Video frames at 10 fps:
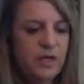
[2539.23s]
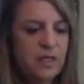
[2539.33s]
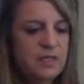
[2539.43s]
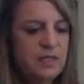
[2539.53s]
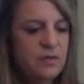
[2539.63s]

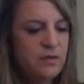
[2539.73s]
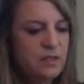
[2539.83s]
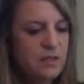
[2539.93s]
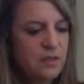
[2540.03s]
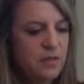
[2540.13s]
because it
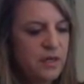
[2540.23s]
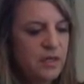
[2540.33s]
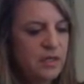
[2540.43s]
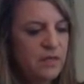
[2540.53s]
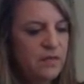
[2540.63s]
looked a little bit
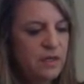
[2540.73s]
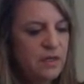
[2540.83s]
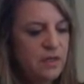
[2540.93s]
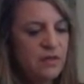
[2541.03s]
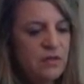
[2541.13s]
uneven.
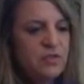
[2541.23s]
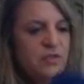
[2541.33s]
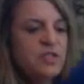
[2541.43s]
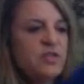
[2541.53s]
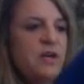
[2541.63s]

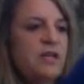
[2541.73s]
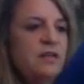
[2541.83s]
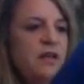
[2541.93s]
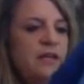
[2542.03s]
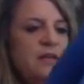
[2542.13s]
Just trying to
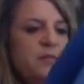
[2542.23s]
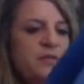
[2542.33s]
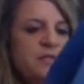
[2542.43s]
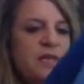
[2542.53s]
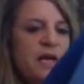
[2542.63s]
line up
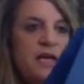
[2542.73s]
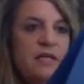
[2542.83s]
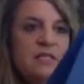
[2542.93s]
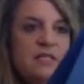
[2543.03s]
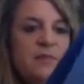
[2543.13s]
your
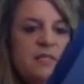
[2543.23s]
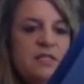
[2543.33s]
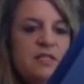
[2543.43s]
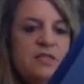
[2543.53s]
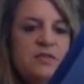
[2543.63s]
sides as
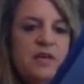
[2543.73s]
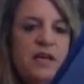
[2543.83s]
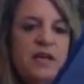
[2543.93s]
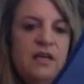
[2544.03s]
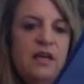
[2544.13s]
best as you
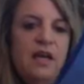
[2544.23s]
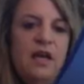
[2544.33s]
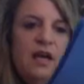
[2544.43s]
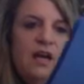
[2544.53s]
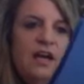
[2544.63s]
can.
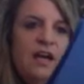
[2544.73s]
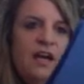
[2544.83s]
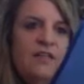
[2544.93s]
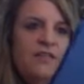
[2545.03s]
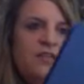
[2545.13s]

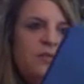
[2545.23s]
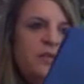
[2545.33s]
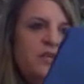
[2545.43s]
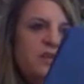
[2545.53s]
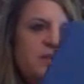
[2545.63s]
Never been